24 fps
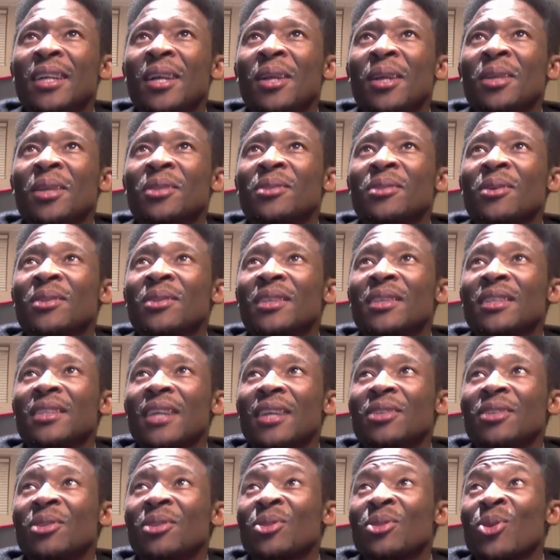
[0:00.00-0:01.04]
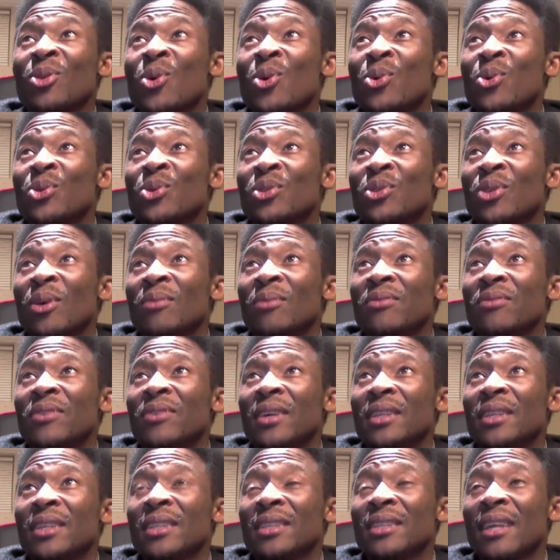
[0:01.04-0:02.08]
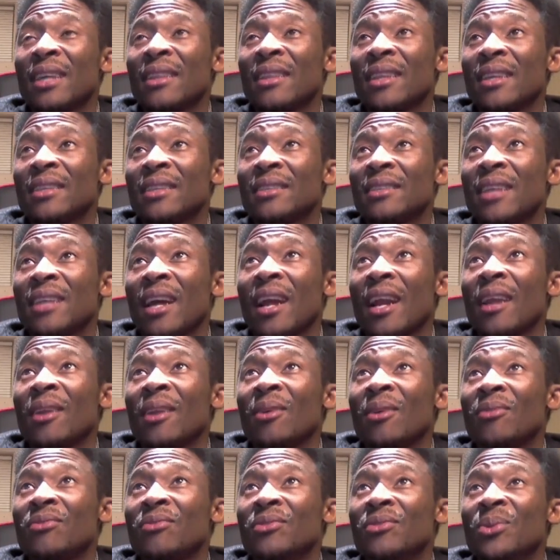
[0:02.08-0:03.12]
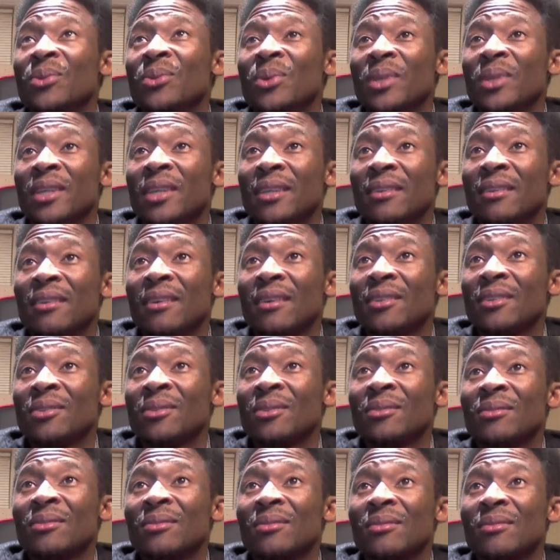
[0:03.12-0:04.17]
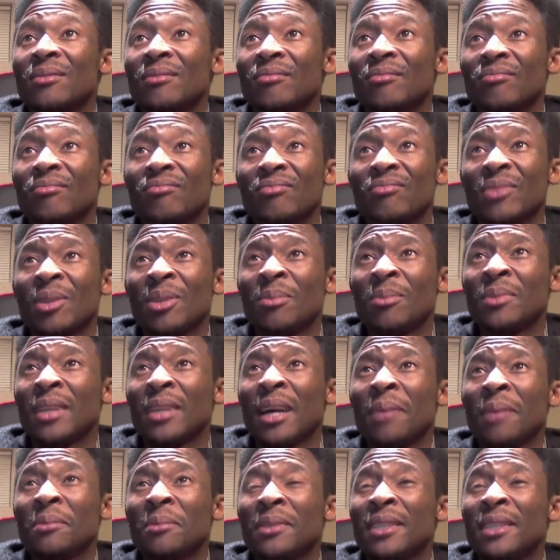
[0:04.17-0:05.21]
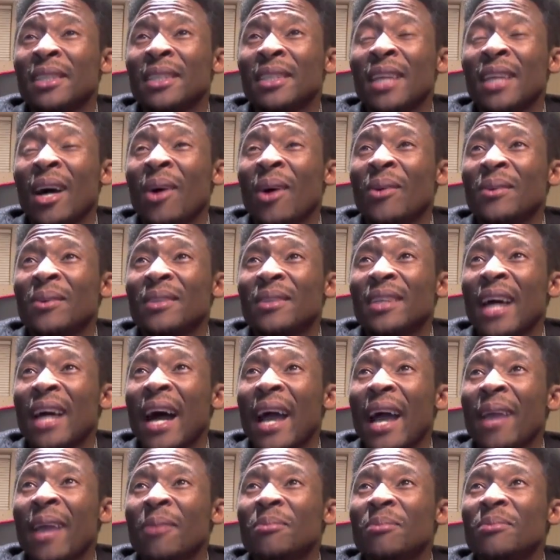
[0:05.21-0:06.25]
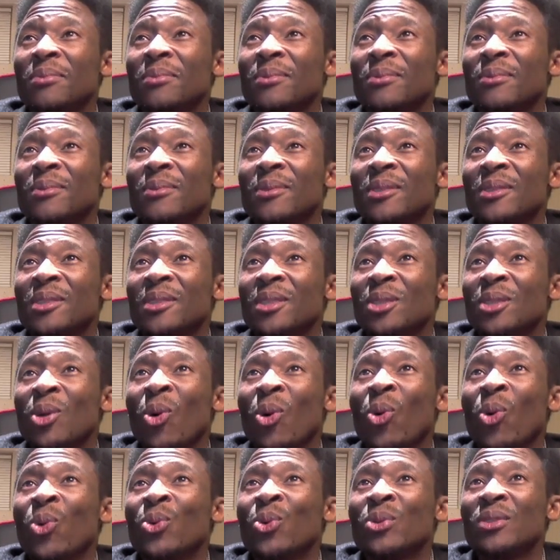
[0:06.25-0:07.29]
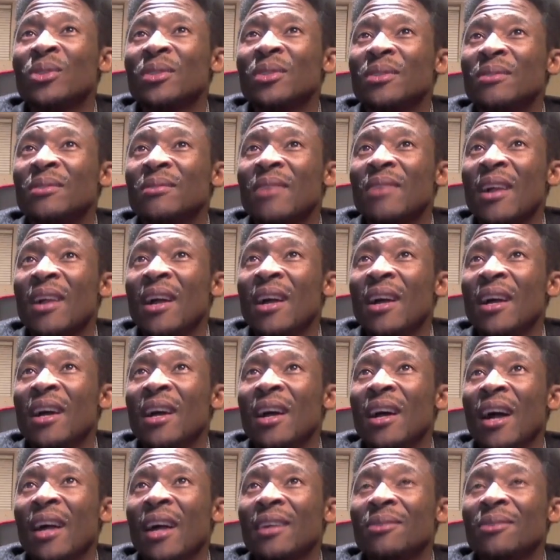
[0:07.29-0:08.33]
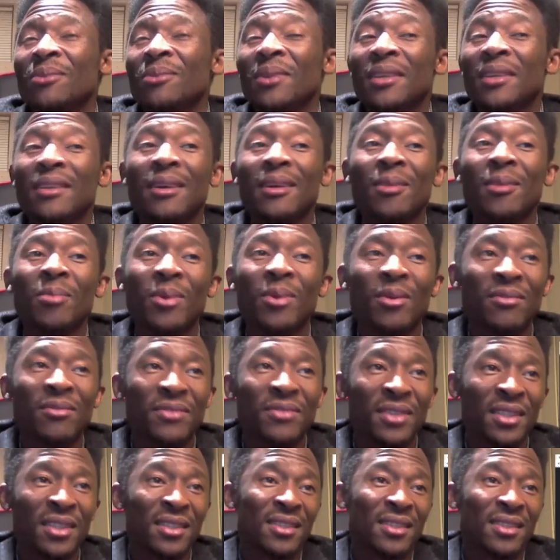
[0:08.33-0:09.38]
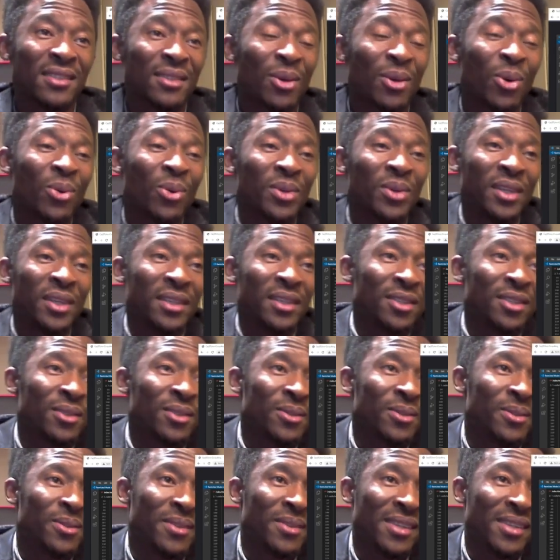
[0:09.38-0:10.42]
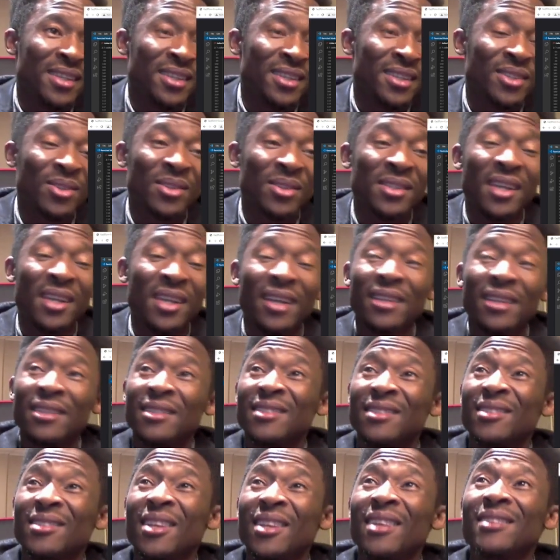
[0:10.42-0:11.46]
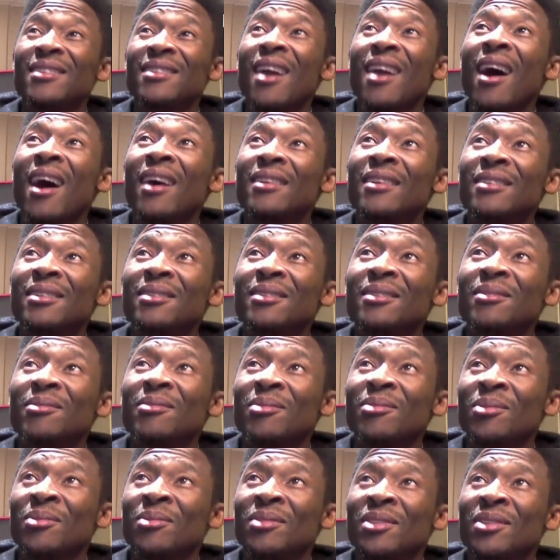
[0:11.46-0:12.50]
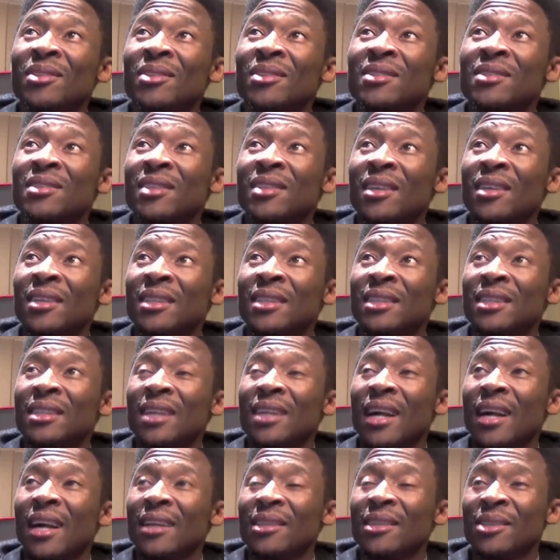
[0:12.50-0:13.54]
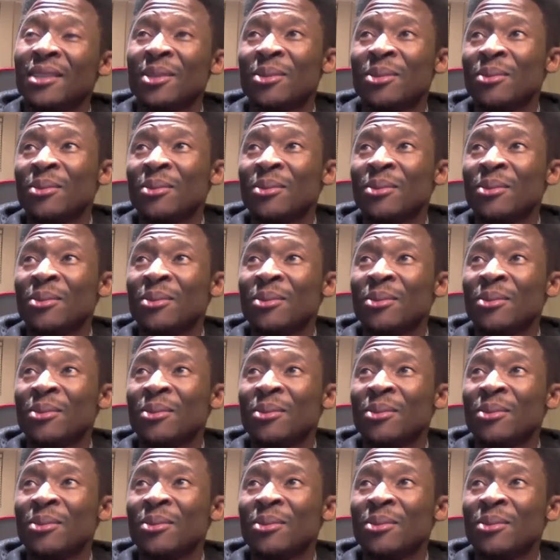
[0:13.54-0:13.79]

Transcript: So these are just cool stuff, and these are things that I love doing. I just sometimes sit down, type, code. I do a little bit of this coding too. It's just that it's a lot to just study and to